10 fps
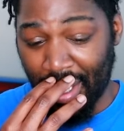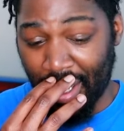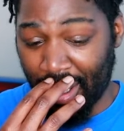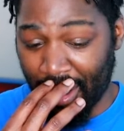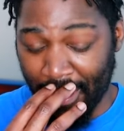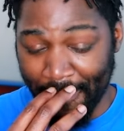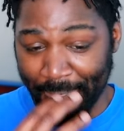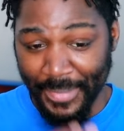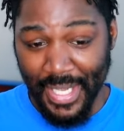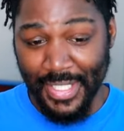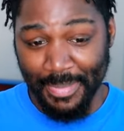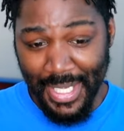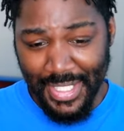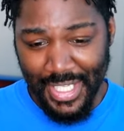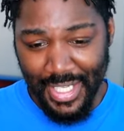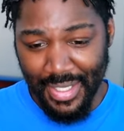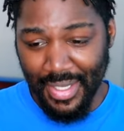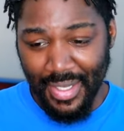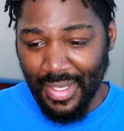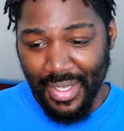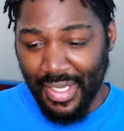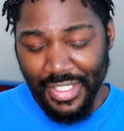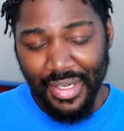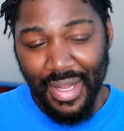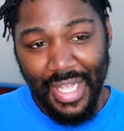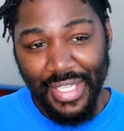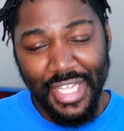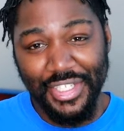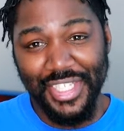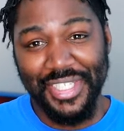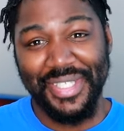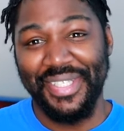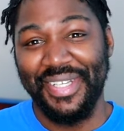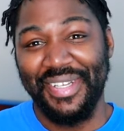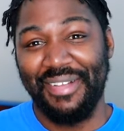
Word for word: Um, especially, you know, I, I just